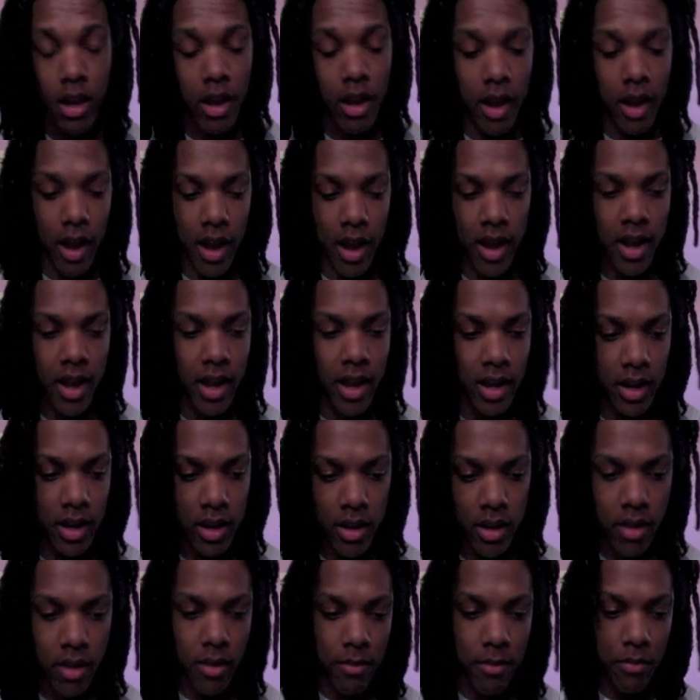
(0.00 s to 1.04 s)
And
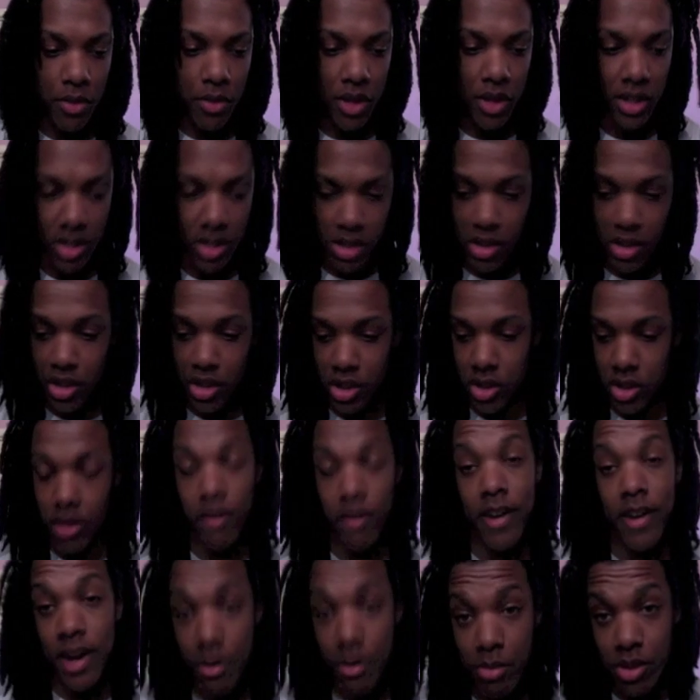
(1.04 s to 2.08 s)
it's just a
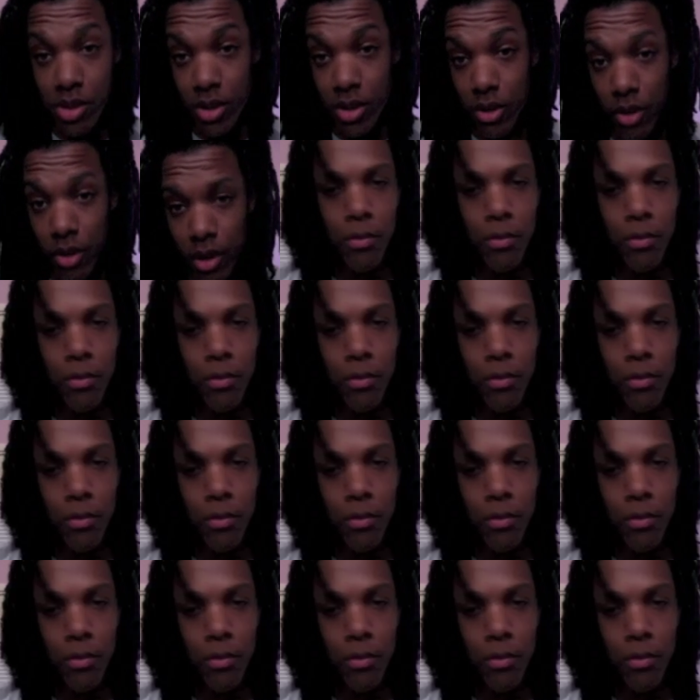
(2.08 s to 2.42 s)
great episode.